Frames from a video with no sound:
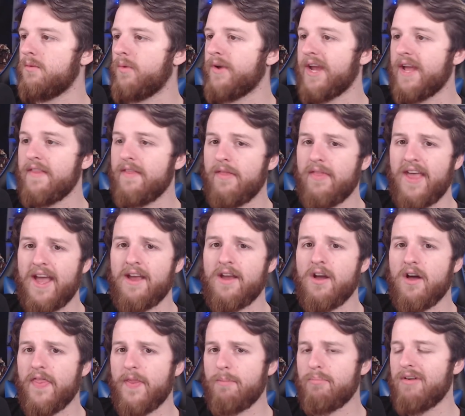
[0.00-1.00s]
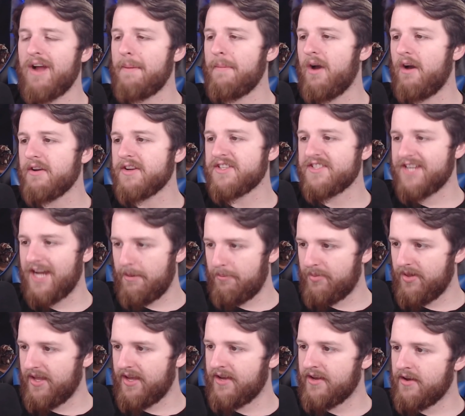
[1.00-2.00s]
We then got the Primaries
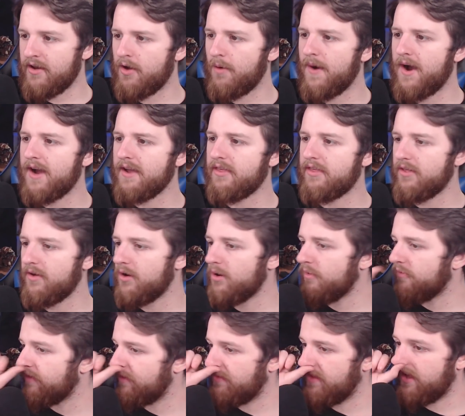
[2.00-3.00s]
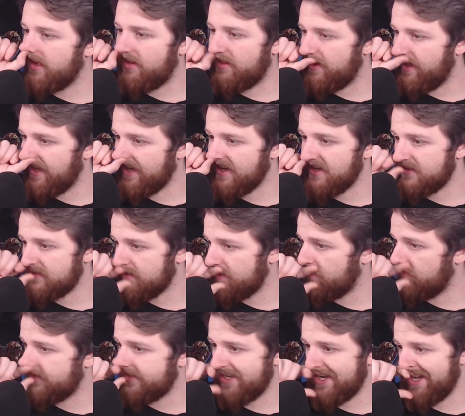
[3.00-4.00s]
Chaplain, who I thought from the leaks,
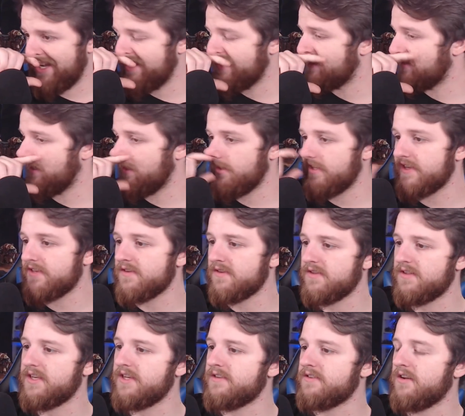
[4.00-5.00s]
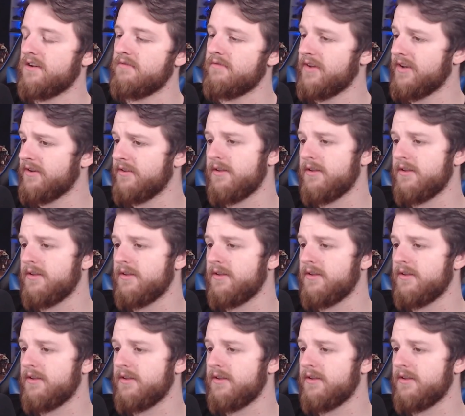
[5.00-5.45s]
obviously I didn't see leaks because leaks aren't real,